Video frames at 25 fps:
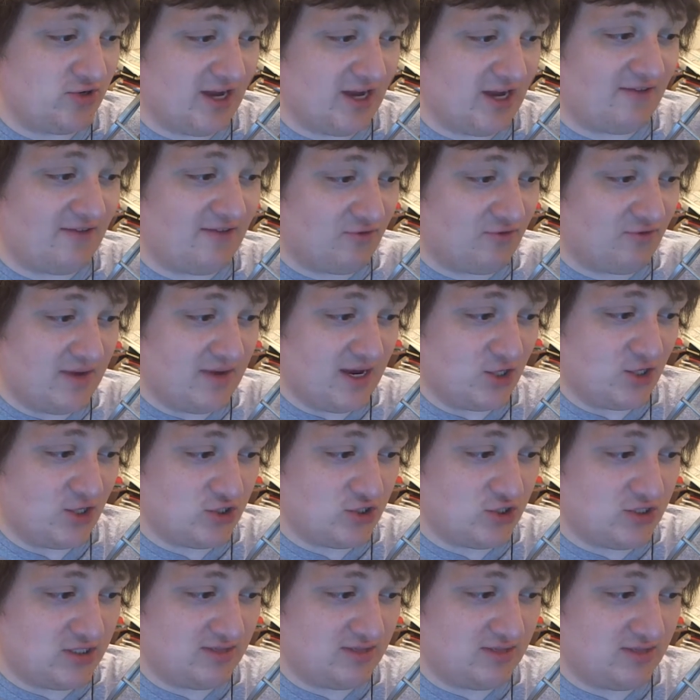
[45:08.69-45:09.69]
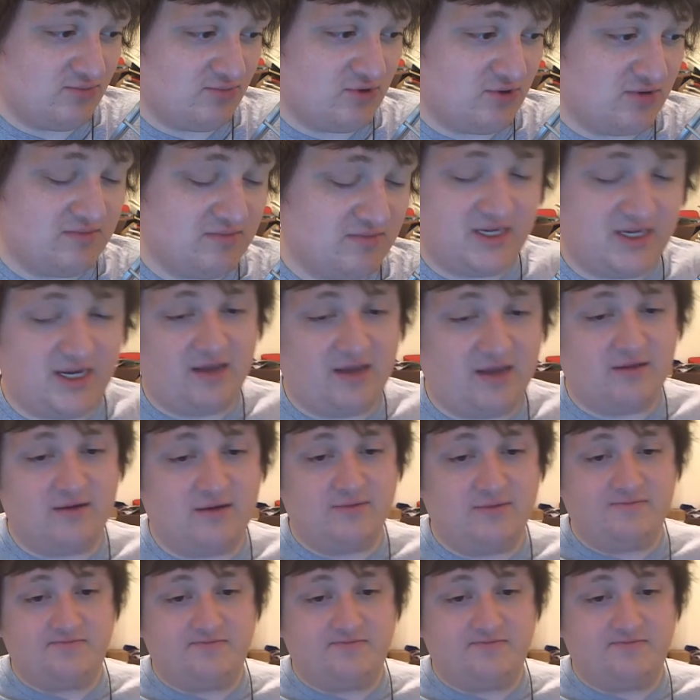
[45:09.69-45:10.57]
confirmations and put them together.